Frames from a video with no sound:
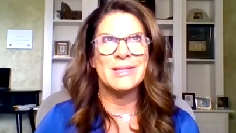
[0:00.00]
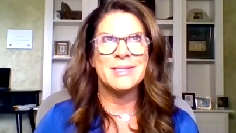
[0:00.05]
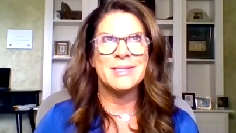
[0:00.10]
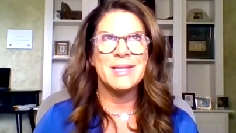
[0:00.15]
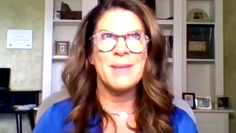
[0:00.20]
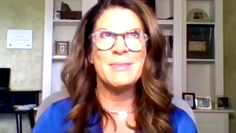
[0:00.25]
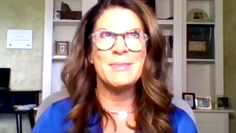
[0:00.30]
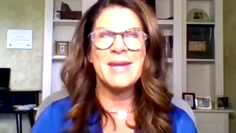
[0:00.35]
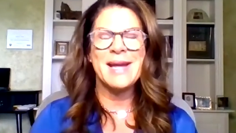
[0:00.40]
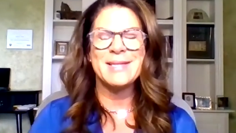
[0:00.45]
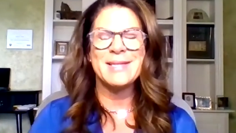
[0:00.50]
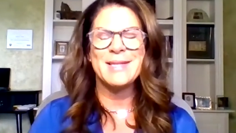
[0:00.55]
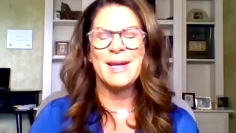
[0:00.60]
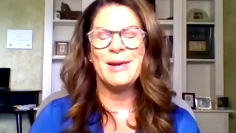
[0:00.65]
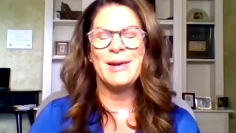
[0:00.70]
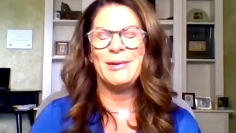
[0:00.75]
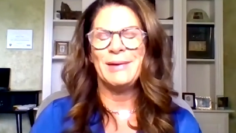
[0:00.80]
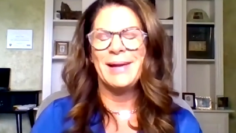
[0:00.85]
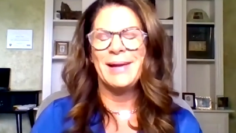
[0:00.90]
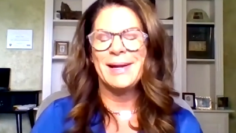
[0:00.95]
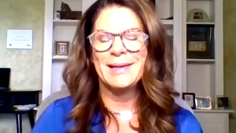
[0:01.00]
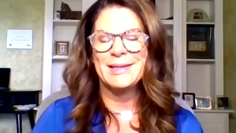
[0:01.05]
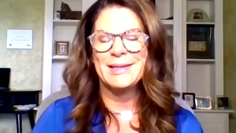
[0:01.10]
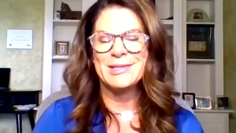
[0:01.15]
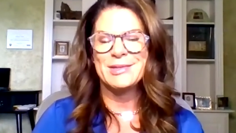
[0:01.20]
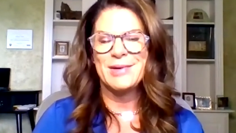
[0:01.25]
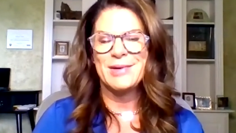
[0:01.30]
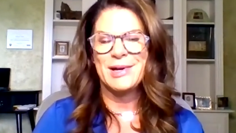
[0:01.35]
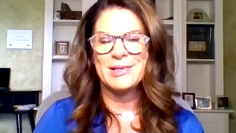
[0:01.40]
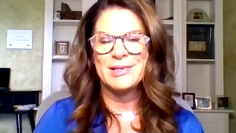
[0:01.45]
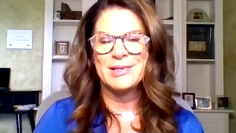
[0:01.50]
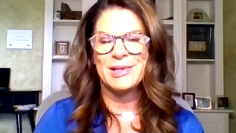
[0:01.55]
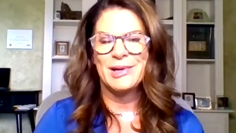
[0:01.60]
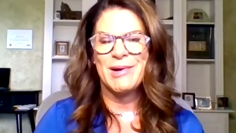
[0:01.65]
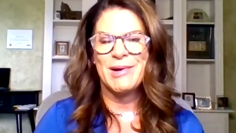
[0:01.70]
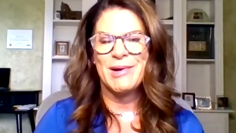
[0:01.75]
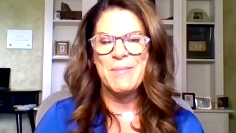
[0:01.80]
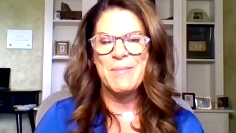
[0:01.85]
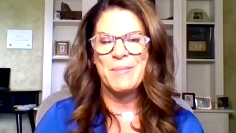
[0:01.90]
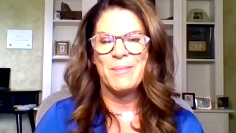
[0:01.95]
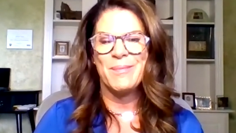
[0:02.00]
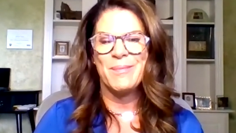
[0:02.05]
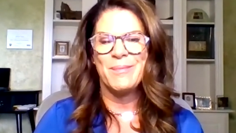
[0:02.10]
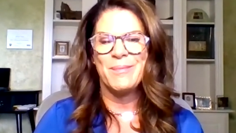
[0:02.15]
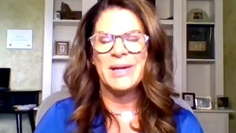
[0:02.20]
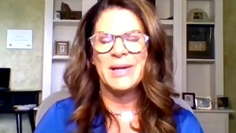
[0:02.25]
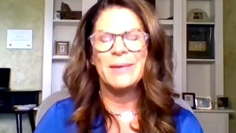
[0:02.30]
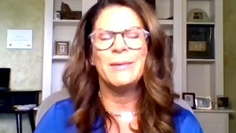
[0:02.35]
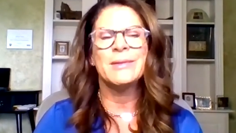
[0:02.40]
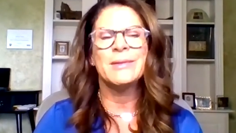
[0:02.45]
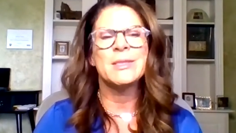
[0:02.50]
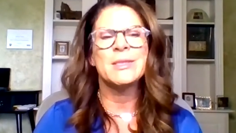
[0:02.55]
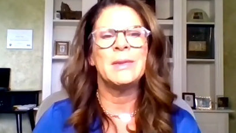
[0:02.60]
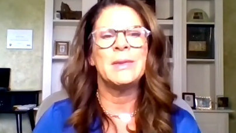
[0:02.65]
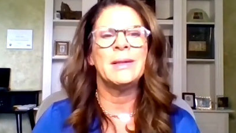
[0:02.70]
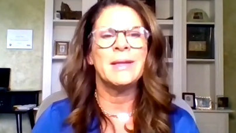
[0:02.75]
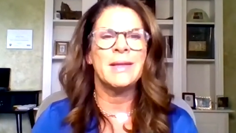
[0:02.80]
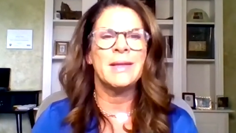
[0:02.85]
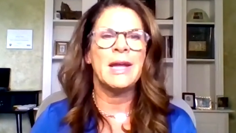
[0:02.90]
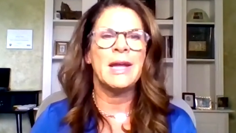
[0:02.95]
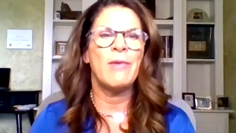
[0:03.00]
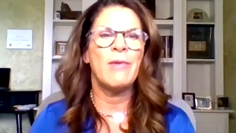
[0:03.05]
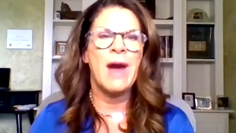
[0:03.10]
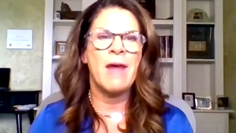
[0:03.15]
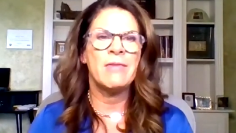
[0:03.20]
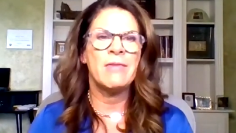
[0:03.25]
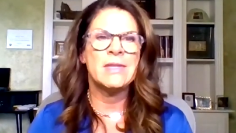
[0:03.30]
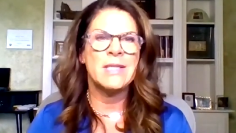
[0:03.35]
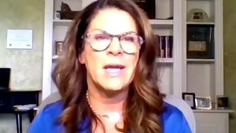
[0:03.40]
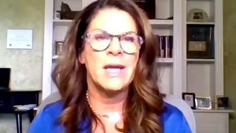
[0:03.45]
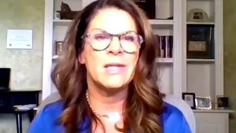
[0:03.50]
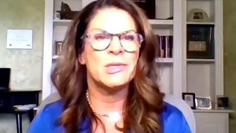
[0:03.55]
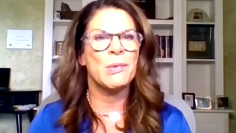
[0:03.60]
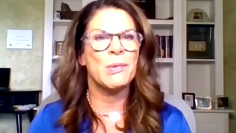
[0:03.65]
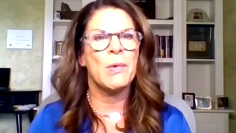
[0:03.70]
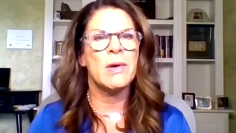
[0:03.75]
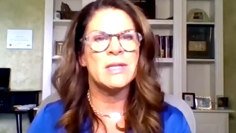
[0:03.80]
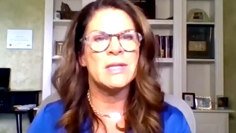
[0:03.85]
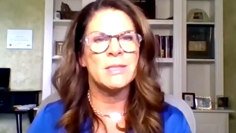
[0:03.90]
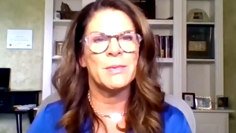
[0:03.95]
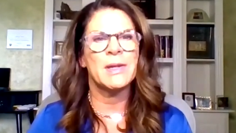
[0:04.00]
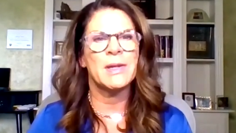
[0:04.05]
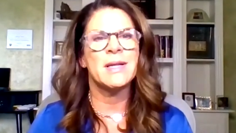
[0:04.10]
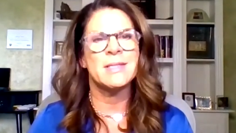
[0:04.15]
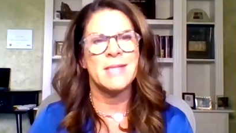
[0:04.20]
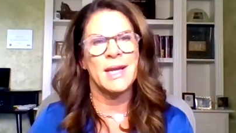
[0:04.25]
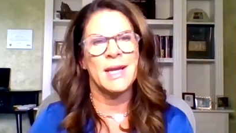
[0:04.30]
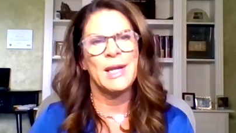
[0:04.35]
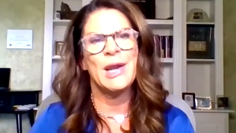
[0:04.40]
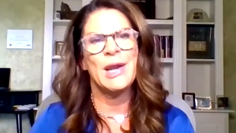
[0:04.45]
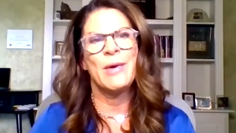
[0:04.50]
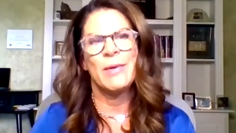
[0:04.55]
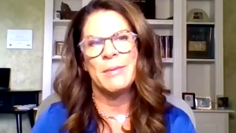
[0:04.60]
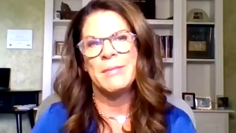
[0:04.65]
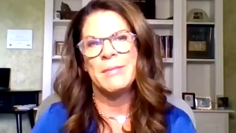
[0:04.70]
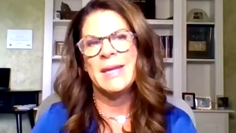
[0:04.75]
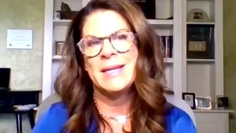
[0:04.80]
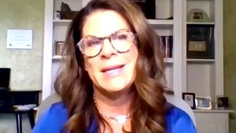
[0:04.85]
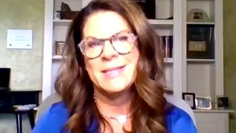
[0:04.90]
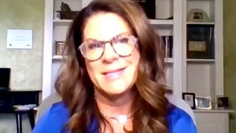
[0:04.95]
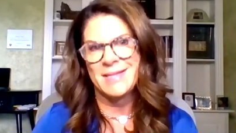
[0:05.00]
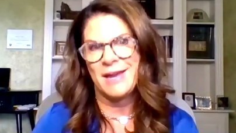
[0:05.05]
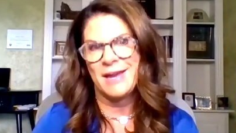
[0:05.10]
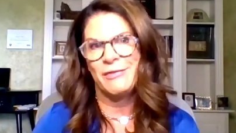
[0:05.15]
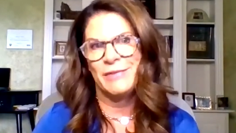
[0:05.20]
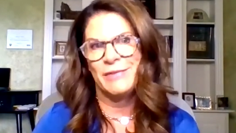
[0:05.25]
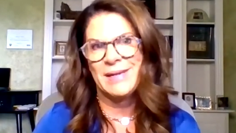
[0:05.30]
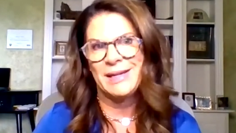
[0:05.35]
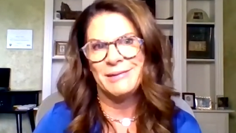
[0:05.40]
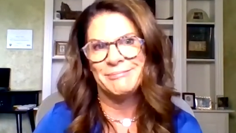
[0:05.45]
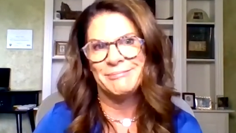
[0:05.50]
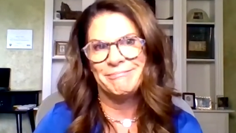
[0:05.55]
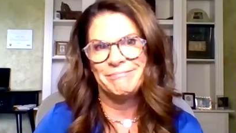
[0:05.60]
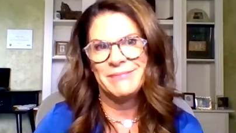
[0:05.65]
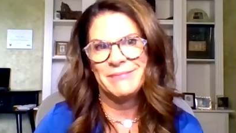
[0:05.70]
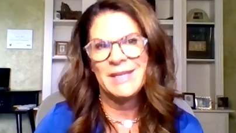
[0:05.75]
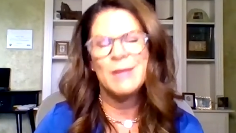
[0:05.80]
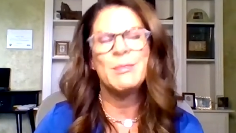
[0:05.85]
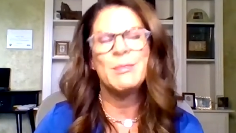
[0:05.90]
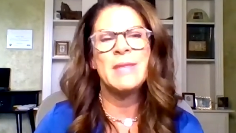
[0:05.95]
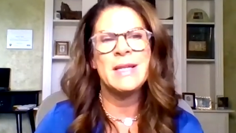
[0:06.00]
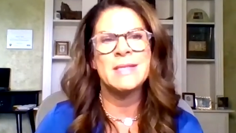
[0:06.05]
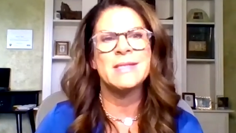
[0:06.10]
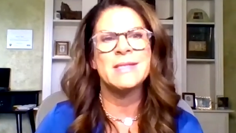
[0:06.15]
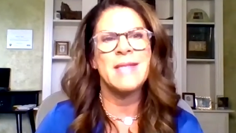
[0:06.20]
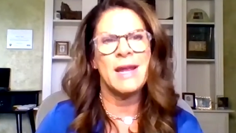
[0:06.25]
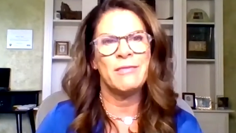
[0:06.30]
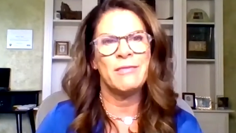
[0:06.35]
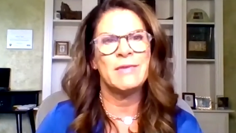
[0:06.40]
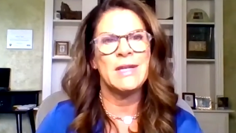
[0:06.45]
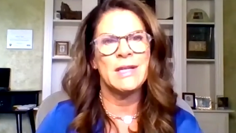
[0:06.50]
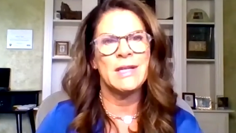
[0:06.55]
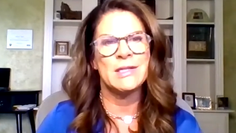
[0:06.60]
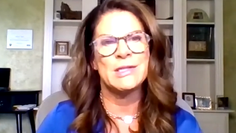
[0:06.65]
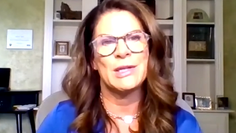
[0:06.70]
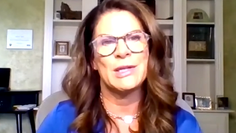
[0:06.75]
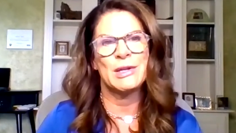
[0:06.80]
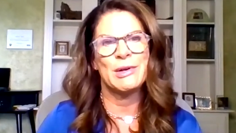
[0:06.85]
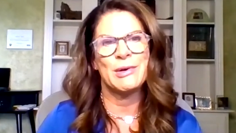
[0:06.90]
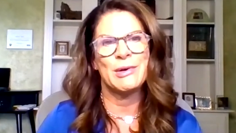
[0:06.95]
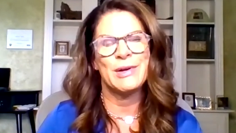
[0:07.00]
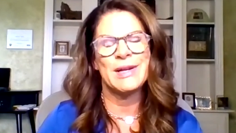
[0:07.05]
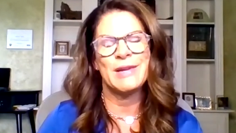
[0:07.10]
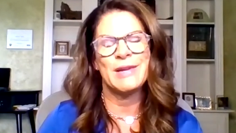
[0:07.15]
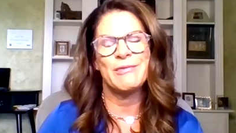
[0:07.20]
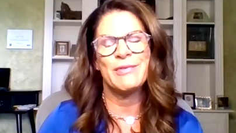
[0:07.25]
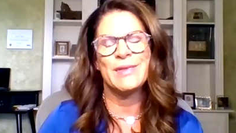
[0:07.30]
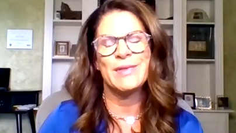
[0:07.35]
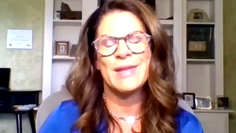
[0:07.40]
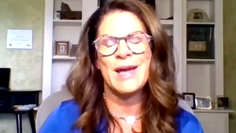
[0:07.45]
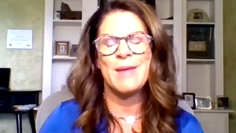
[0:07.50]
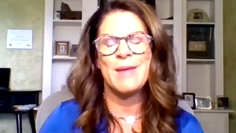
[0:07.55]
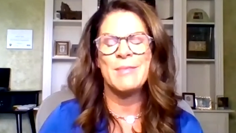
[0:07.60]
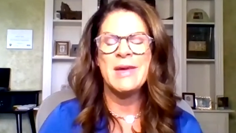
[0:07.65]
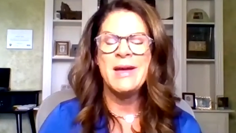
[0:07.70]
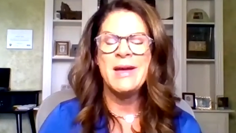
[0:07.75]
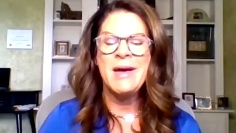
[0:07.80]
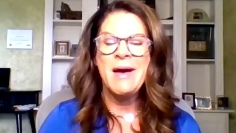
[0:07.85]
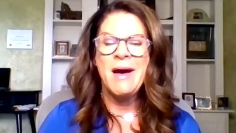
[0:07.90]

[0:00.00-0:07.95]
some days they don't like the structure, but ultimately they gravitate towards it because they know it means safety. It means safety and security for them.